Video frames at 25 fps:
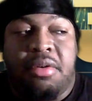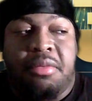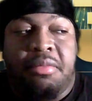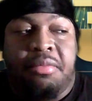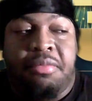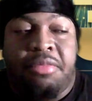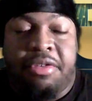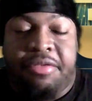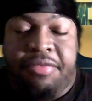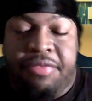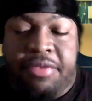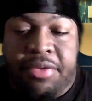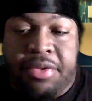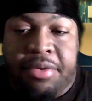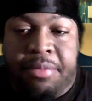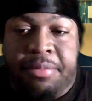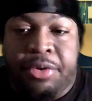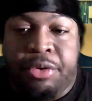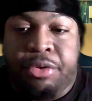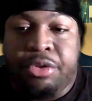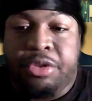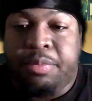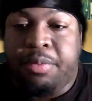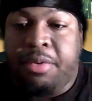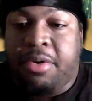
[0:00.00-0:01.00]
But for the
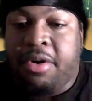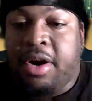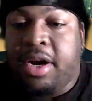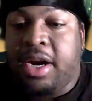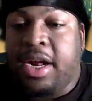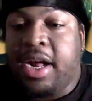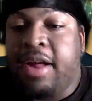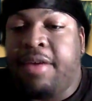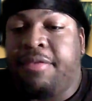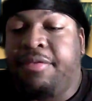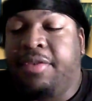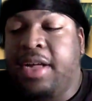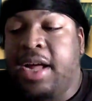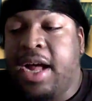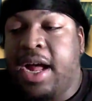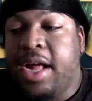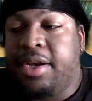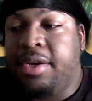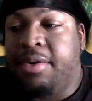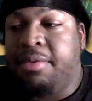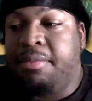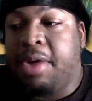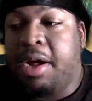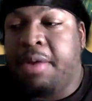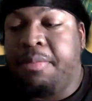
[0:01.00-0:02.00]
most part, I've
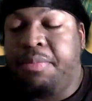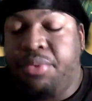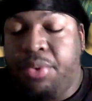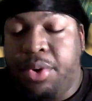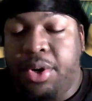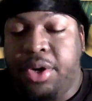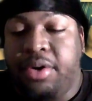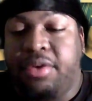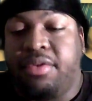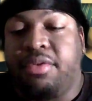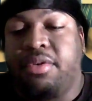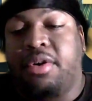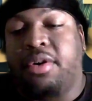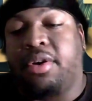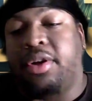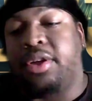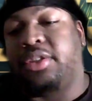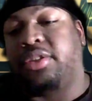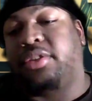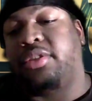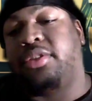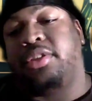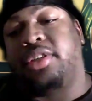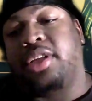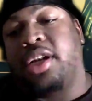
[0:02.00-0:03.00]
gotten my point
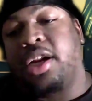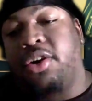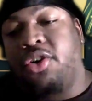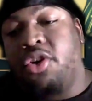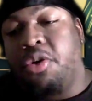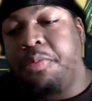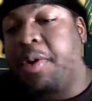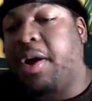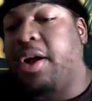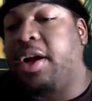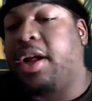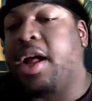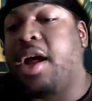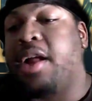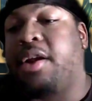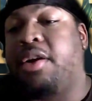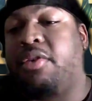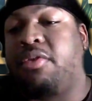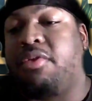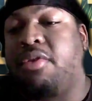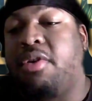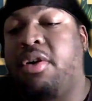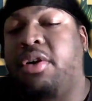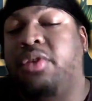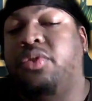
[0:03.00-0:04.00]
across, and I hope I gotten
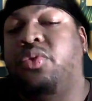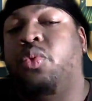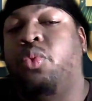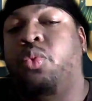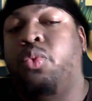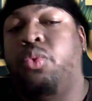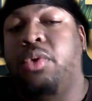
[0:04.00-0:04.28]
across.